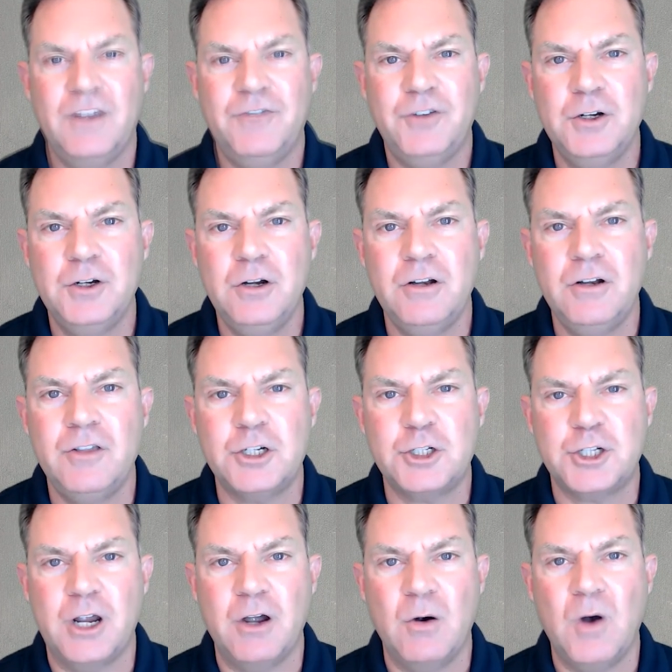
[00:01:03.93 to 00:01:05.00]
If you're new to the
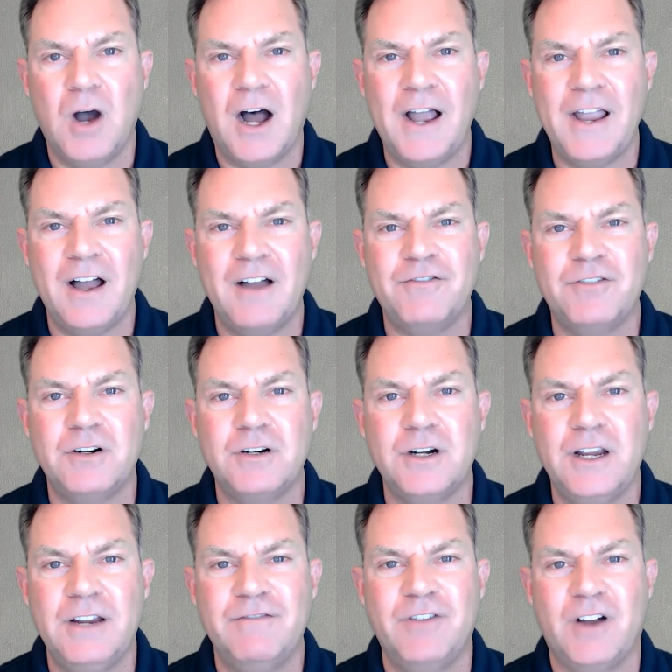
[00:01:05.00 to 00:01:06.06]
show, I offer
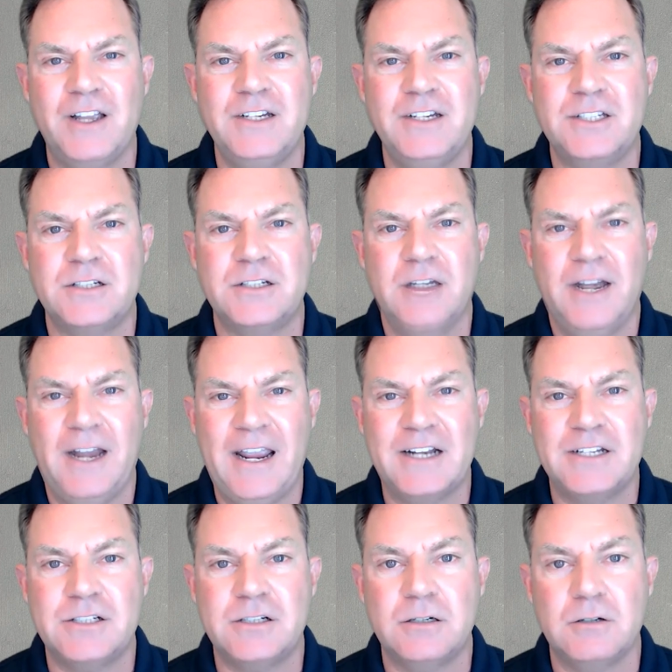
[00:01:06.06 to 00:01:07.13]
advice and
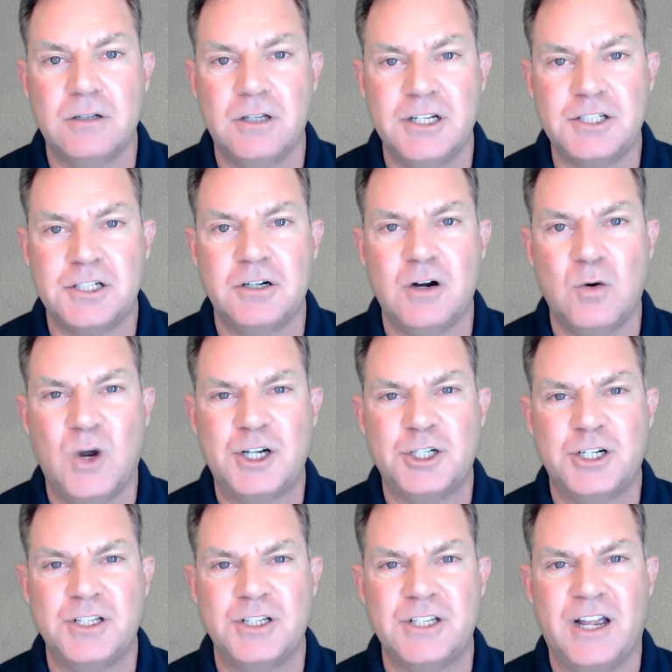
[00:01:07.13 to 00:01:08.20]
answer listener
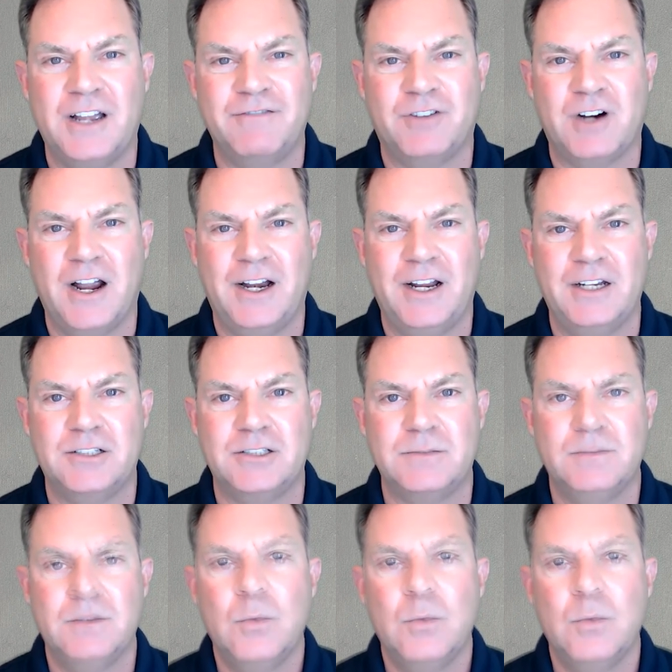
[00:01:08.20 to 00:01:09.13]
questions on Fridays.